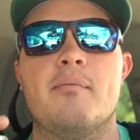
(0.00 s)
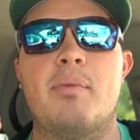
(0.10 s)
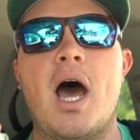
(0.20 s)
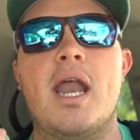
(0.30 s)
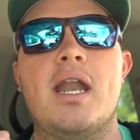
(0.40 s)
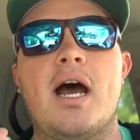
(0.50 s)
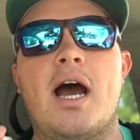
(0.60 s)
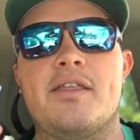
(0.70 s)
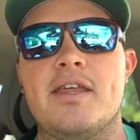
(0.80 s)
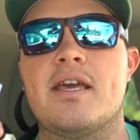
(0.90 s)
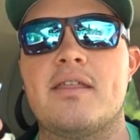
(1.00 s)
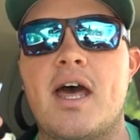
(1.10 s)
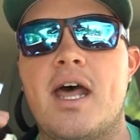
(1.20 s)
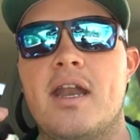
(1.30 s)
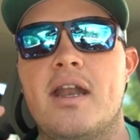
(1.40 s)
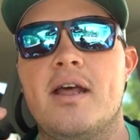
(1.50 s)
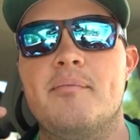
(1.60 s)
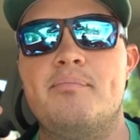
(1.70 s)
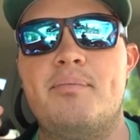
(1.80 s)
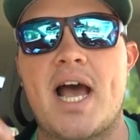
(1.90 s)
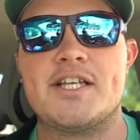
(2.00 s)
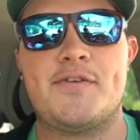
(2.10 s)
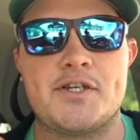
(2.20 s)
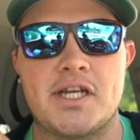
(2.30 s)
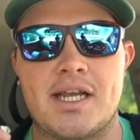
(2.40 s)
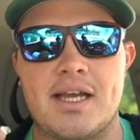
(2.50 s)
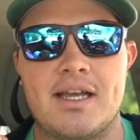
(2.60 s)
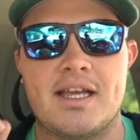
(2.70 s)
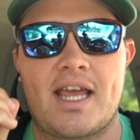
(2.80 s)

But I think that bass fishing